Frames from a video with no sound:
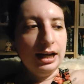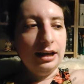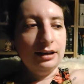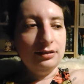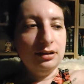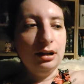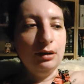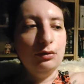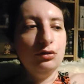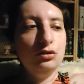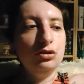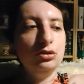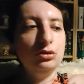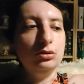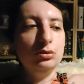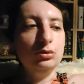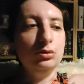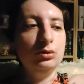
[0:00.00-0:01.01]
has lived
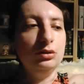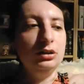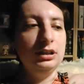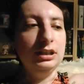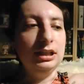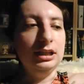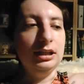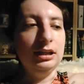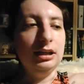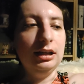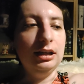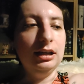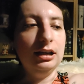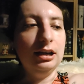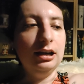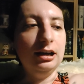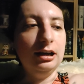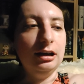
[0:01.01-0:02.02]
through
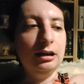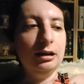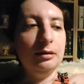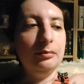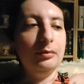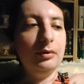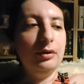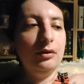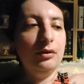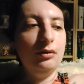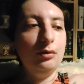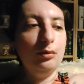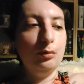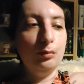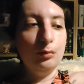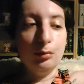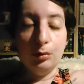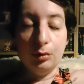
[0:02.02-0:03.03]
the um,
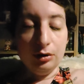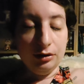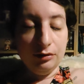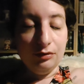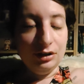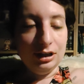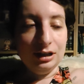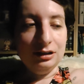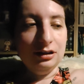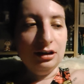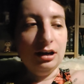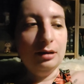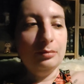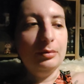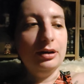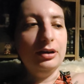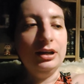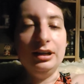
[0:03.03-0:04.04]
war in
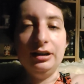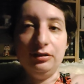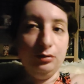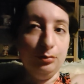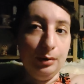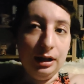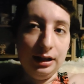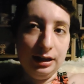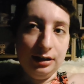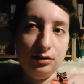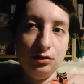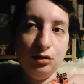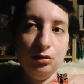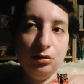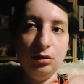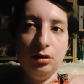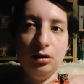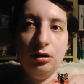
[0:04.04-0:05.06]
Vietnam as well as
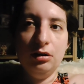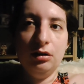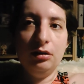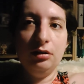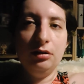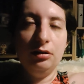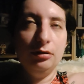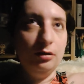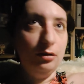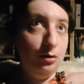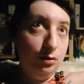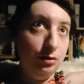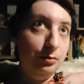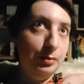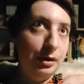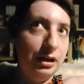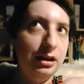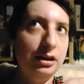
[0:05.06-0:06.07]
her
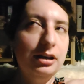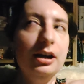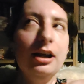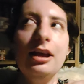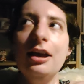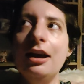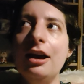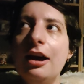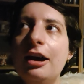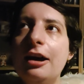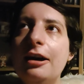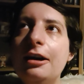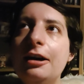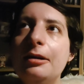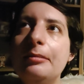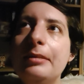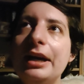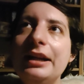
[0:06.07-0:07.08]
her mother.
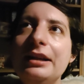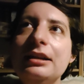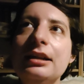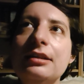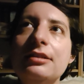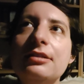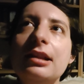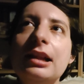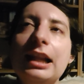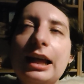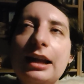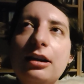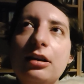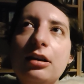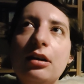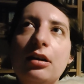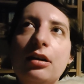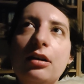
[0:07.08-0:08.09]
Um, and this
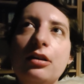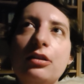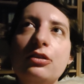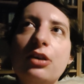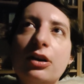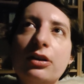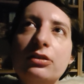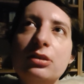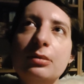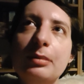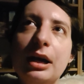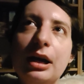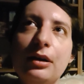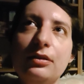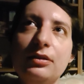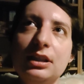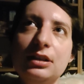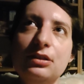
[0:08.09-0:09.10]
letter talks
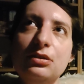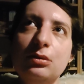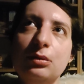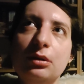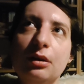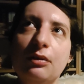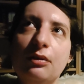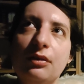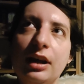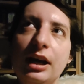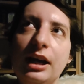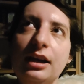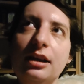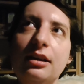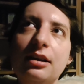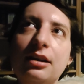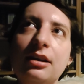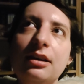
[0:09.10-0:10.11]
about the sort of
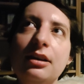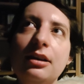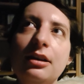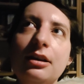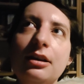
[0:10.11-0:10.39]
like